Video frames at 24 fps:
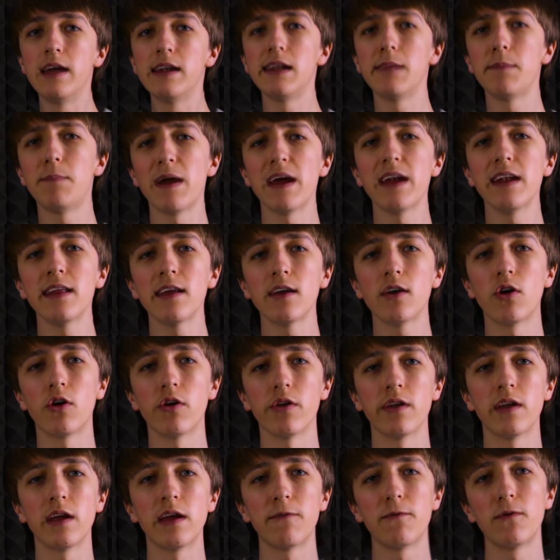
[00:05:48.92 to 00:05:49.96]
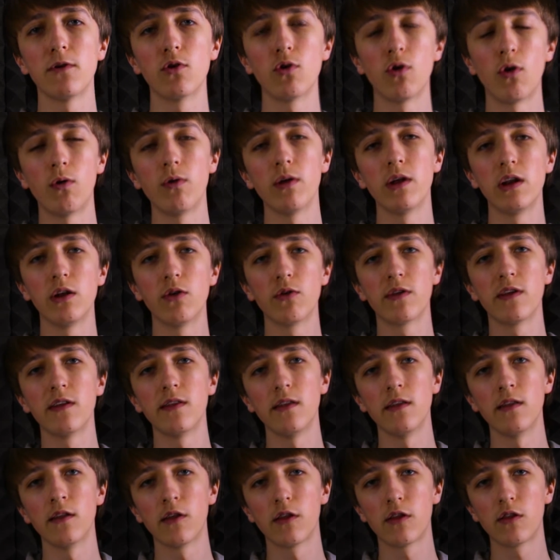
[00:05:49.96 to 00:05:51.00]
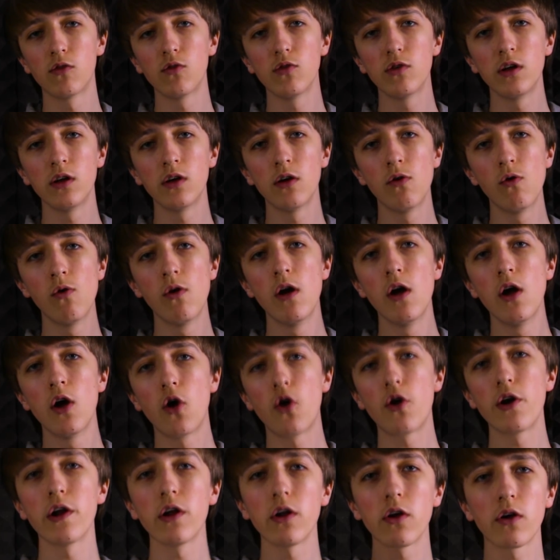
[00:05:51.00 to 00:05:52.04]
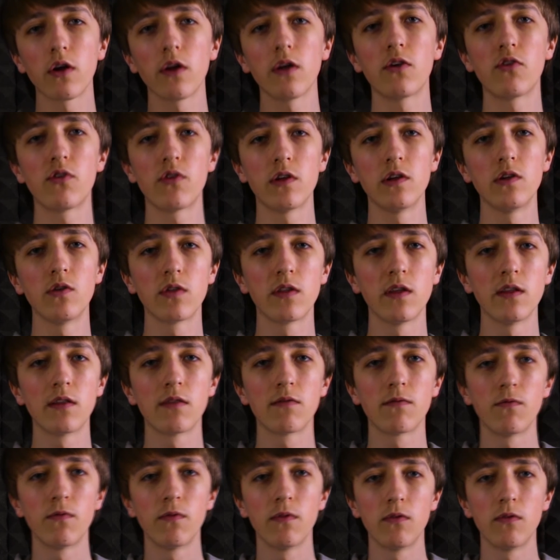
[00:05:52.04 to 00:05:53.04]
Depending on if you only use it in the studio or you use it